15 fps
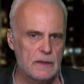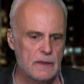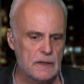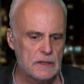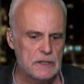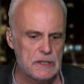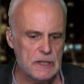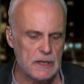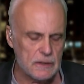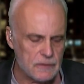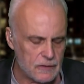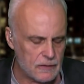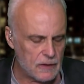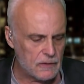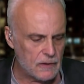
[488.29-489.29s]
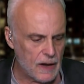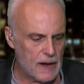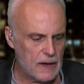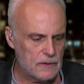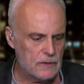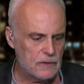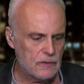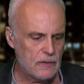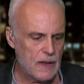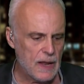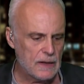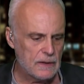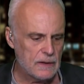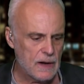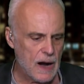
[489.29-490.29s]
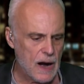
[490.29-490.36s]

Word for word: the gist, as I understand it.